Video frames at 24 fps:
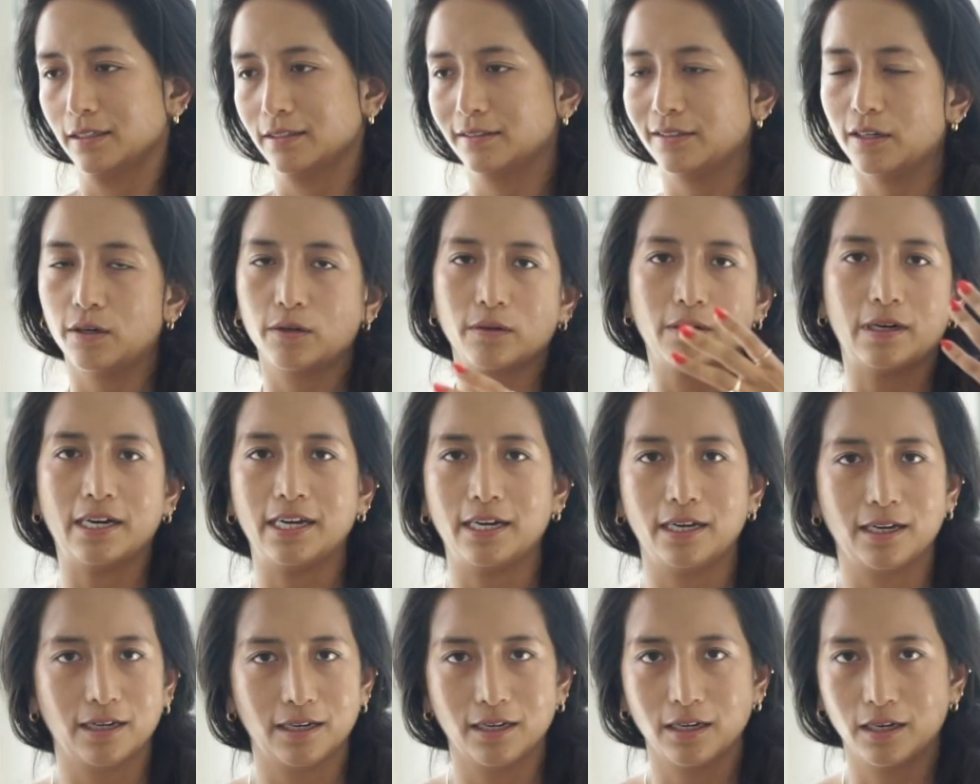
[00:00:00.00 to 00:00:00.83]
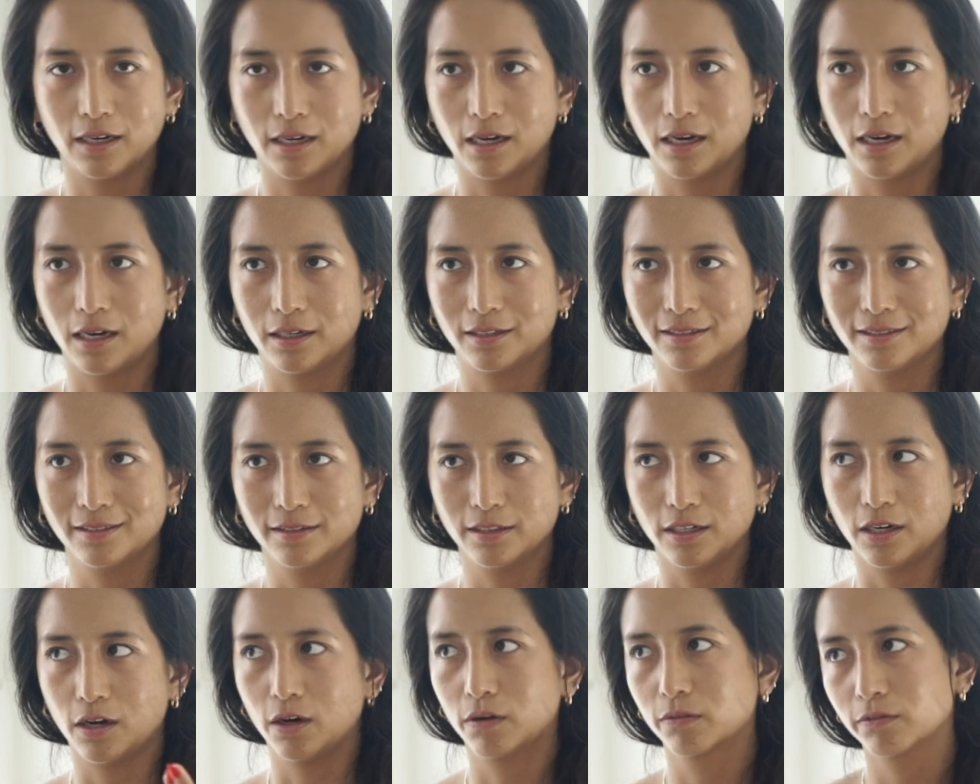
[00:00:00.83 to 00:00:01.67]
So,
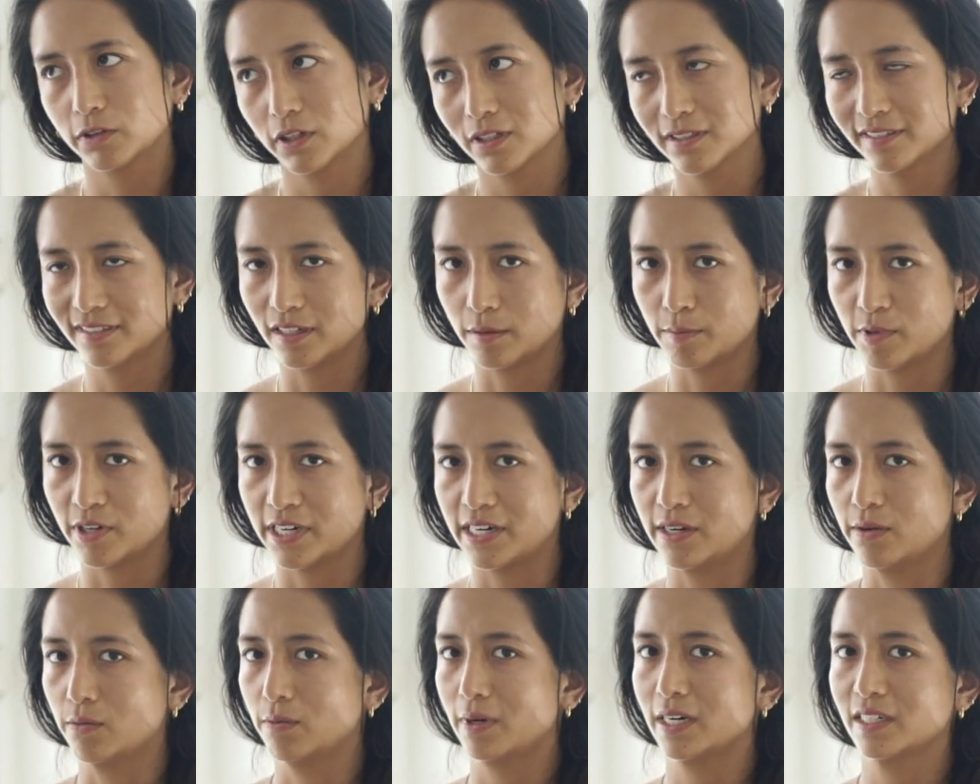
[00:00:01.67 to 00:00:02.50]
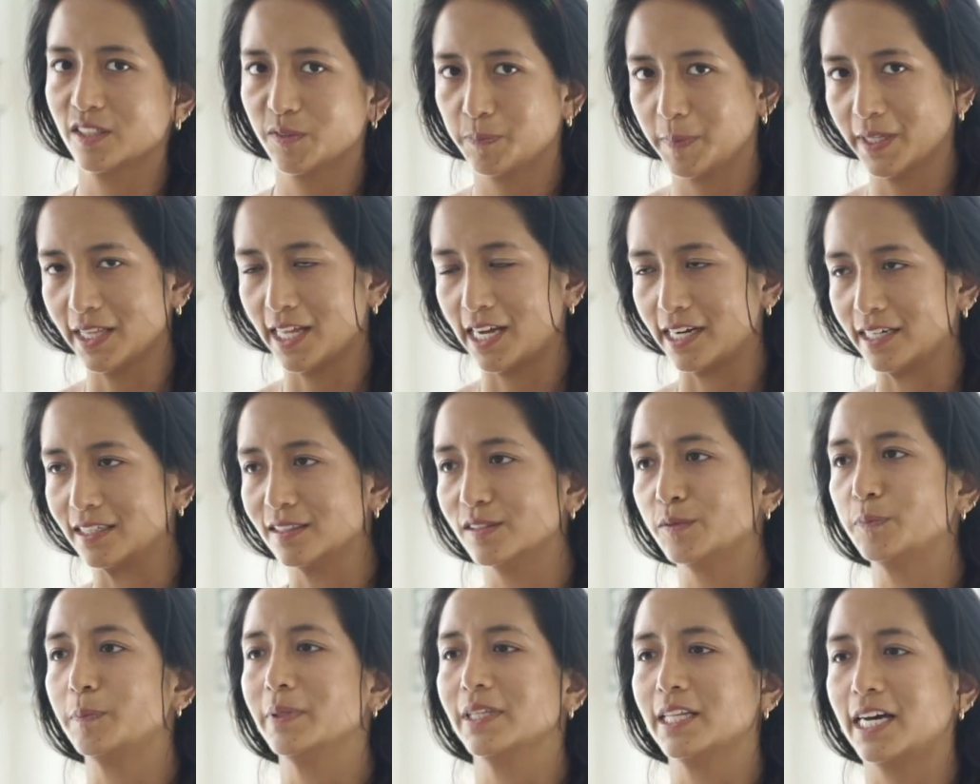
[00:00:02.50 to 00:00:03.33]
overall summary, what is Pilates?